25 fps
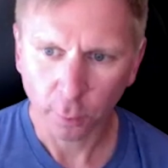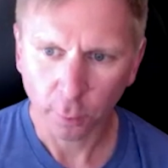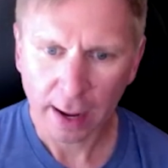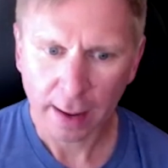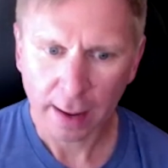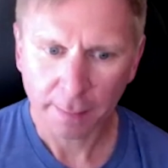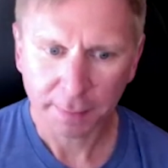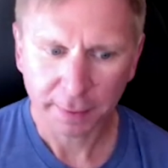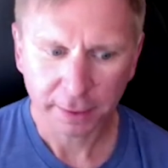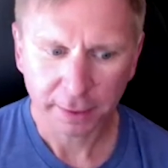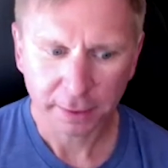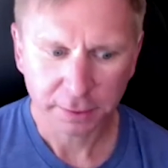we
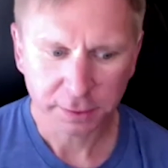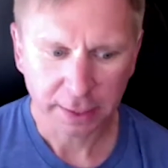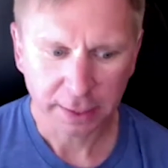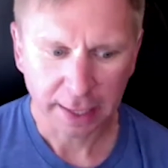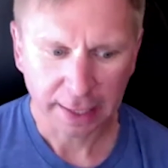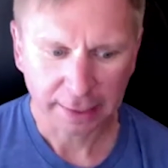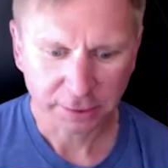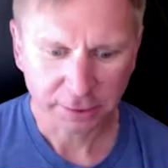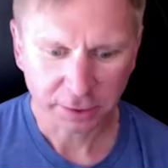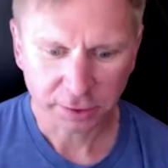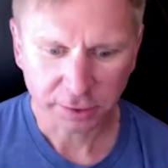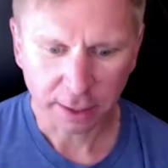hop into
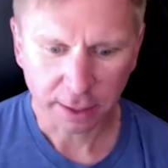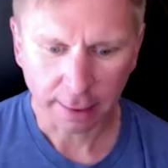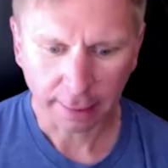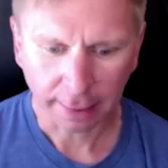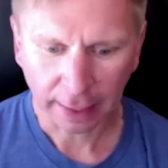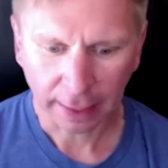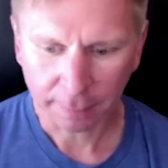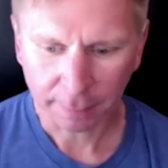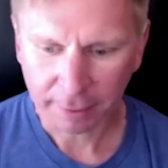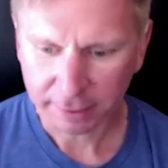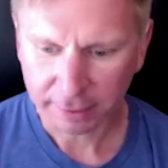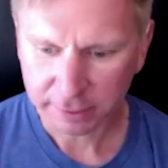actually
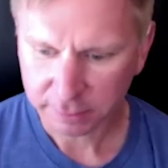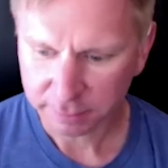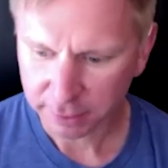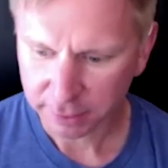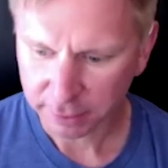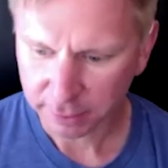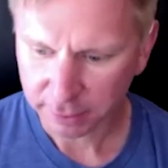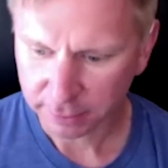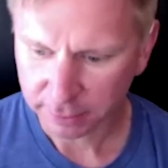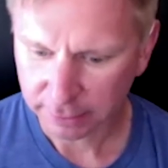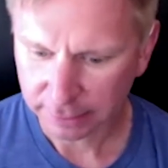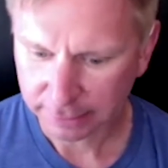talking about some
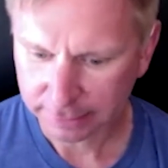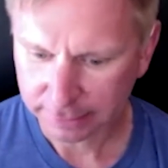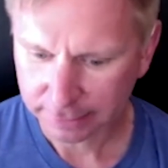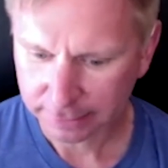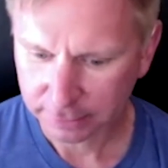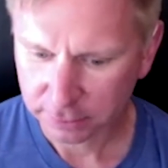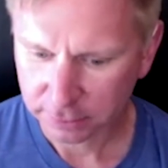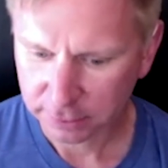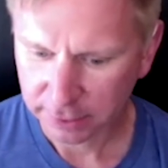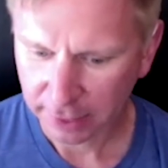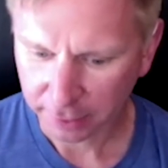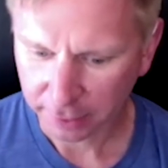of the
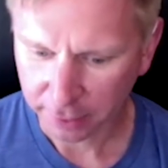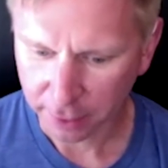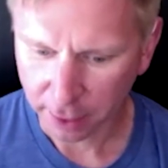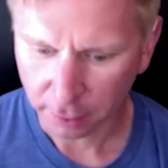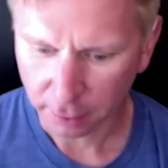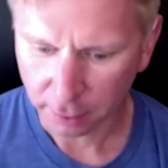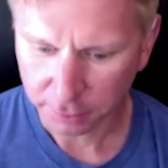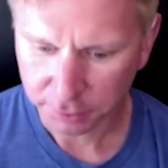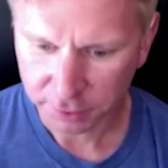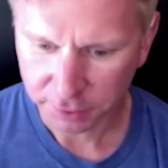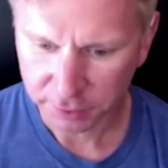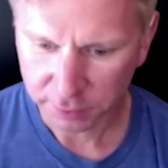
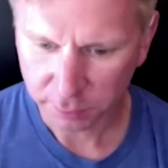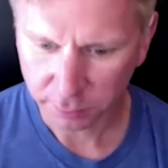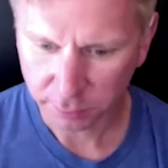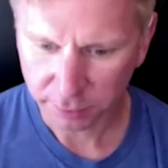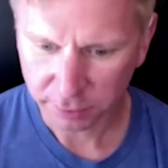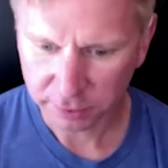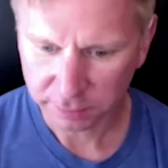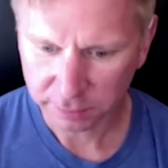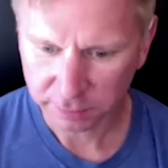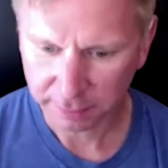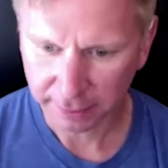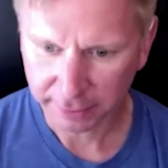technologies, I wanted
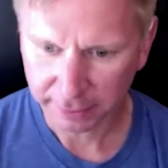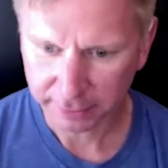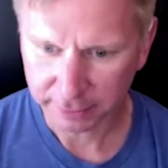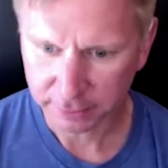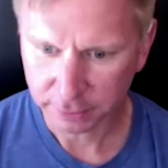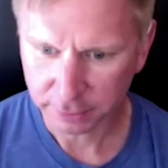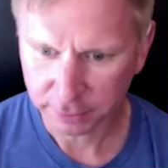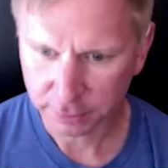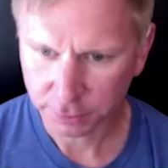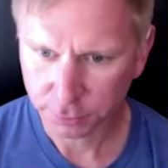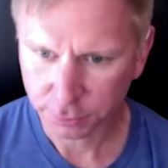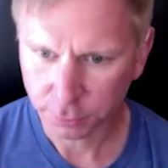to
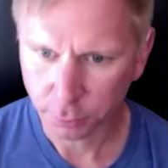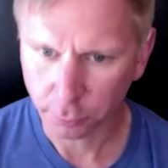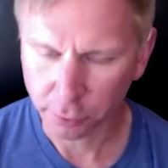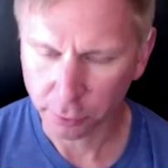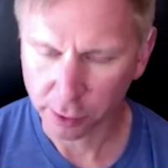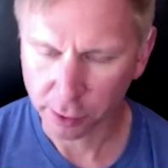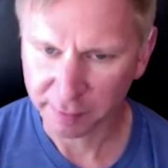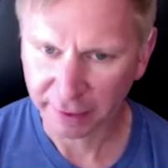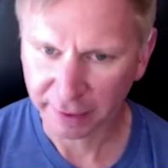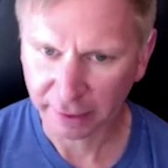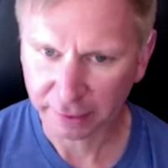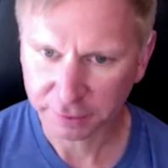spend 2 or
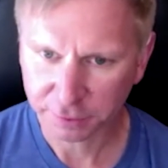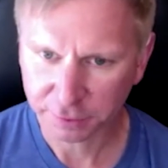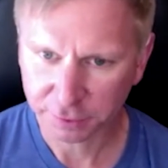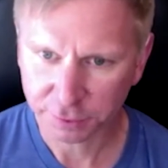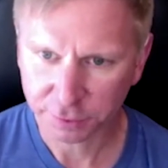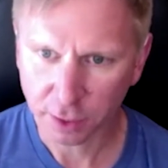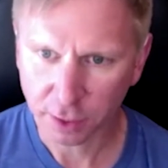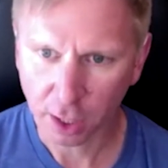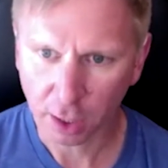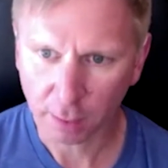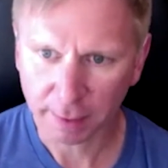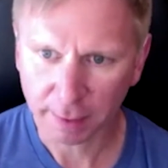3 minutes to
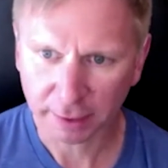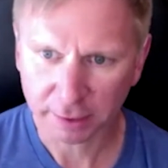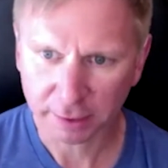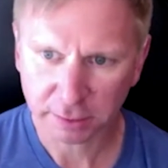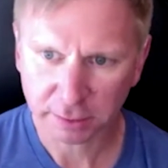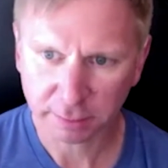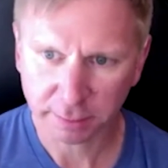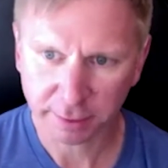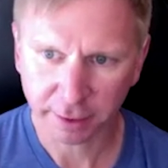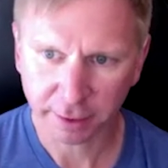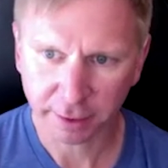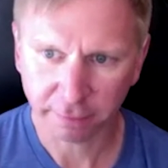just talk about
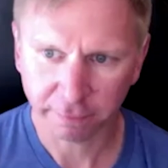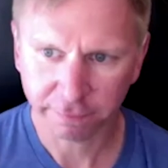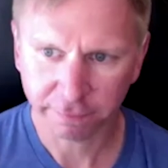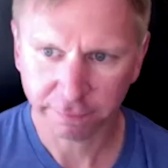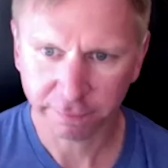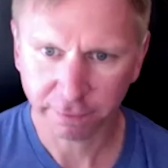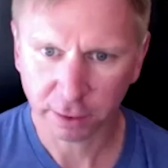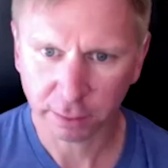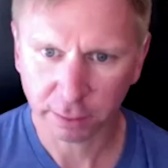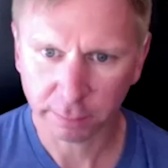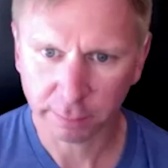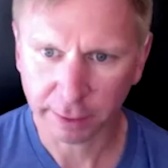some of the
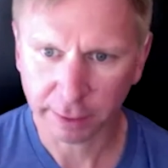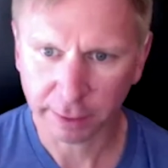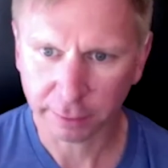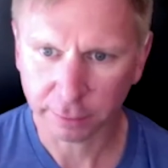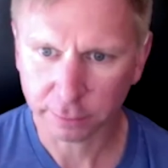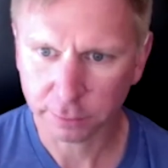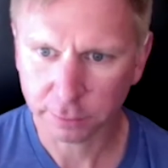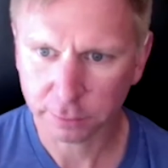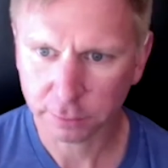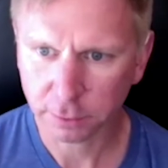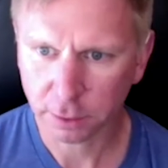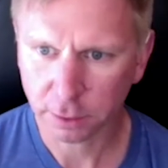
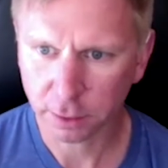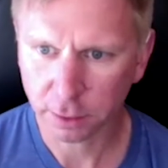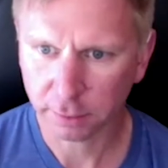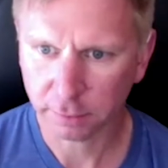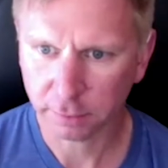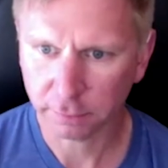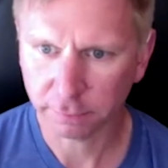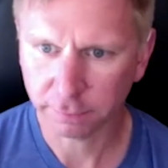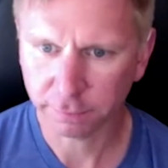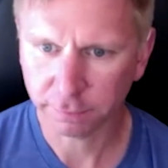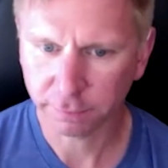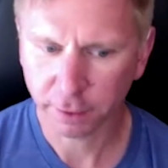fundamentals
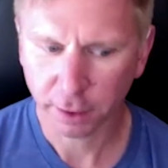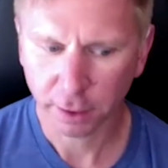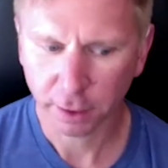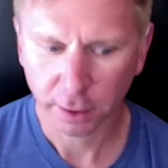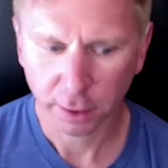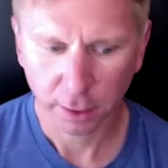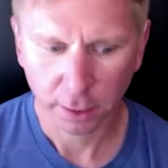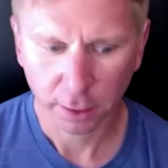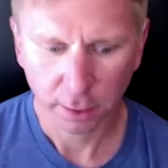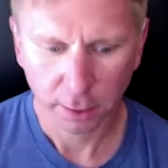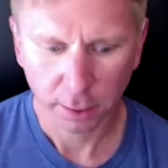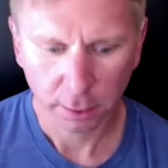of
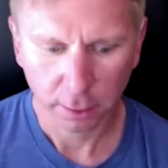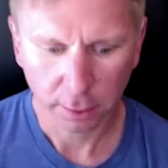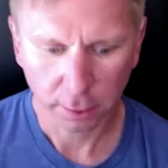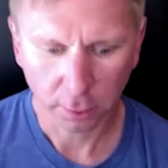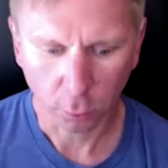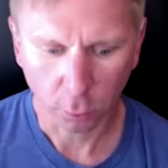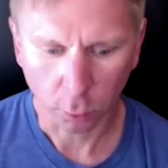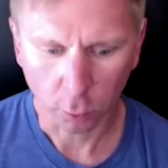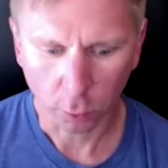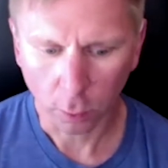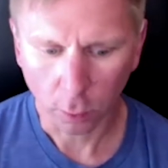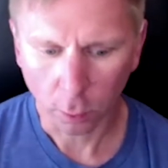
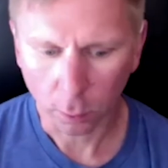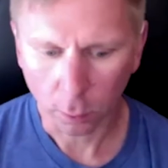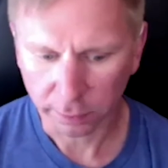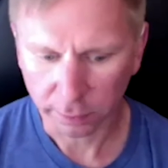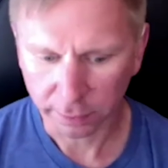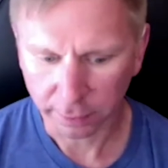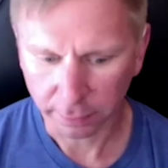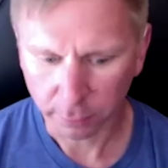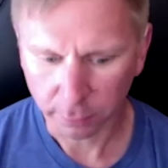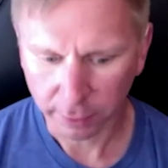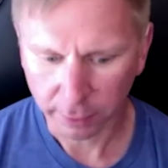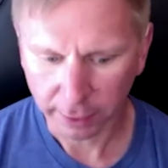or
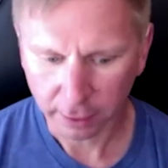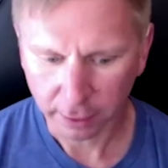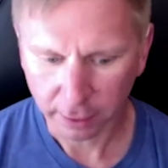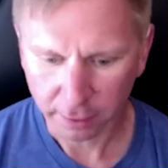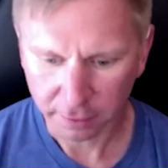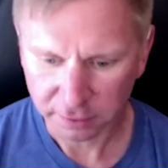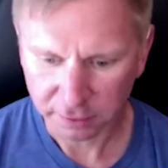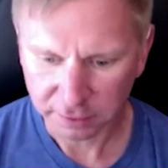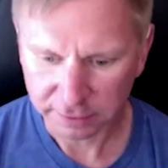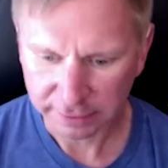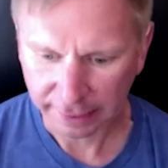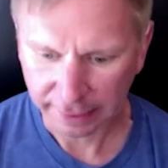the what I call
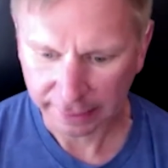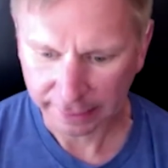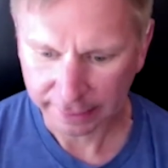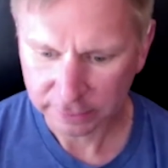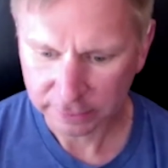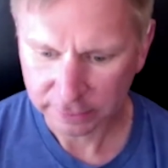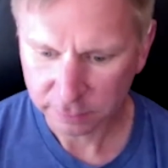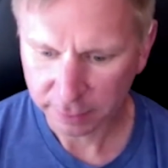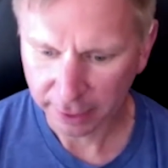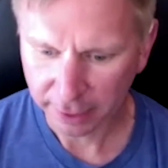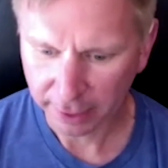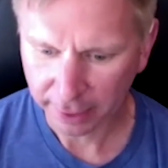the
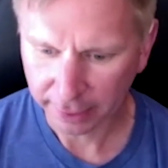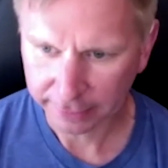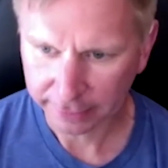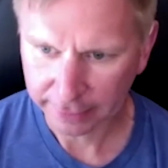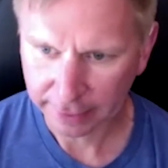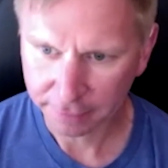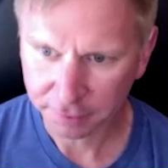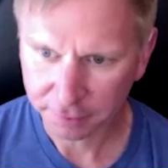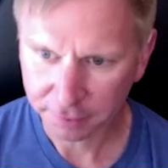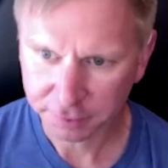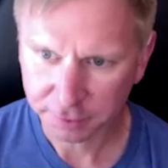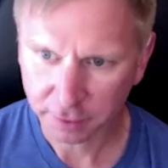science behind
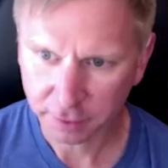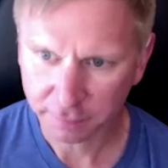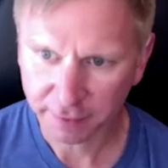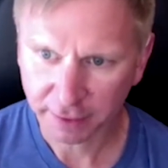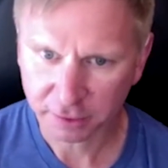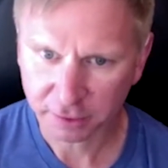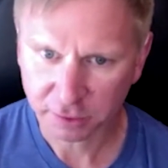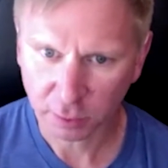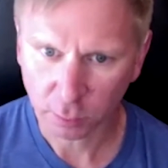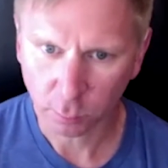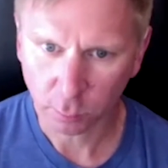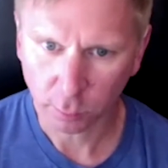how this stuff
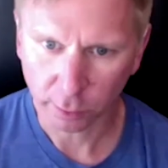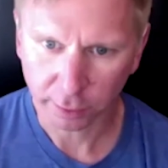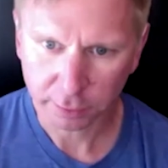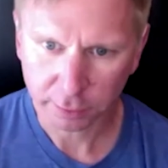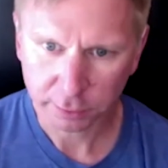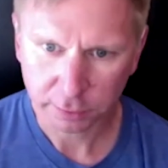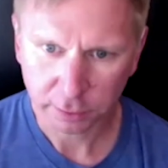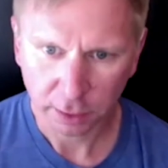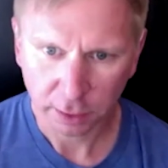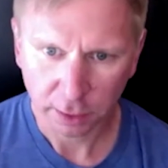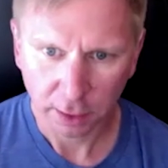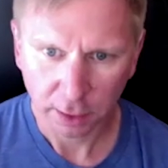actually
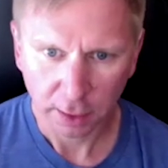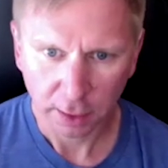works.